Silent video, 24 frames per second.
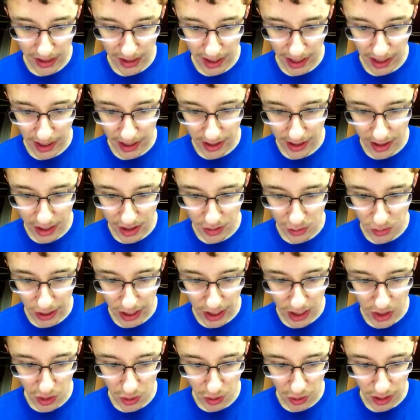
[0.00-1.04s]
That is,
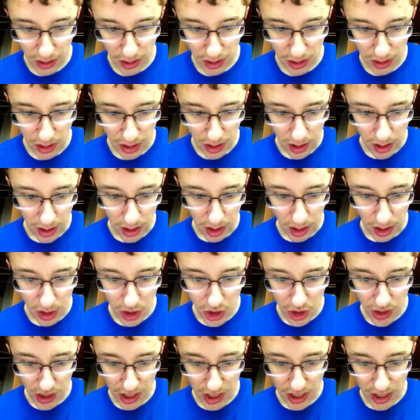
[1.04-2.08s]
Rachel
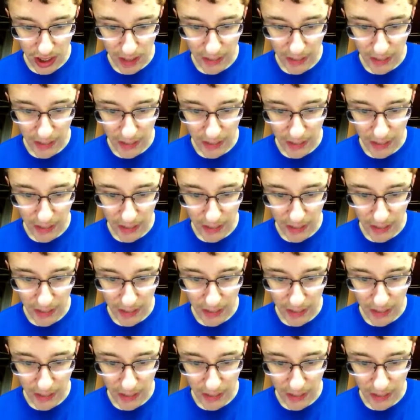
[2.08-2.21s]
undressed